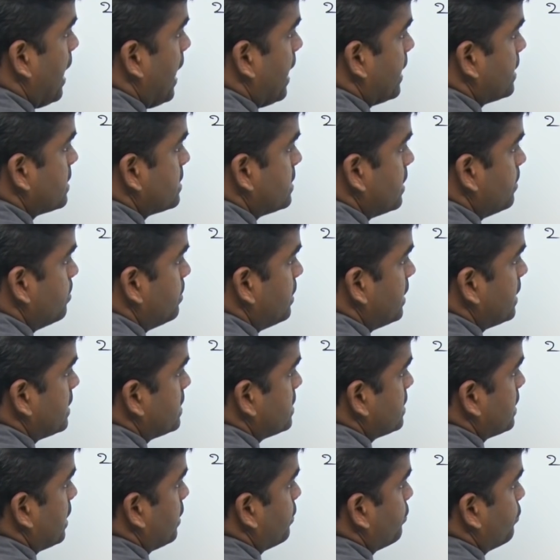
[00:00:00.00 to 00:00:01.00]
Except
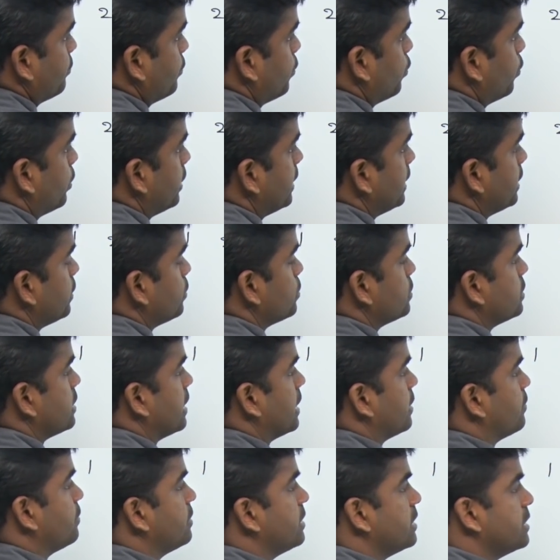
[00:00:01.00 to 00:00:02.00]
itself, no need to
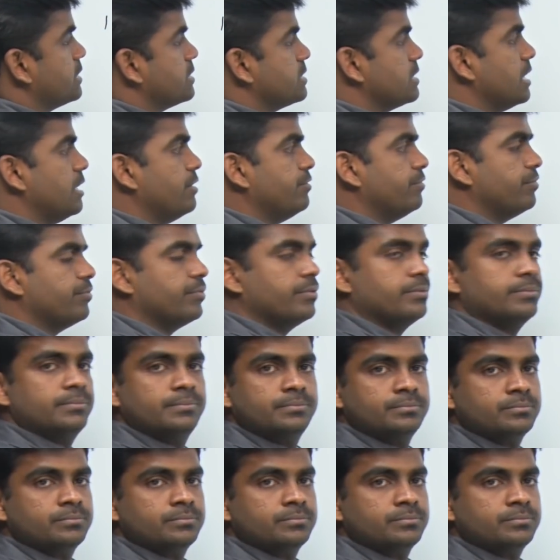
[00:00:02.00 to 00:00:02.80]
check with itself.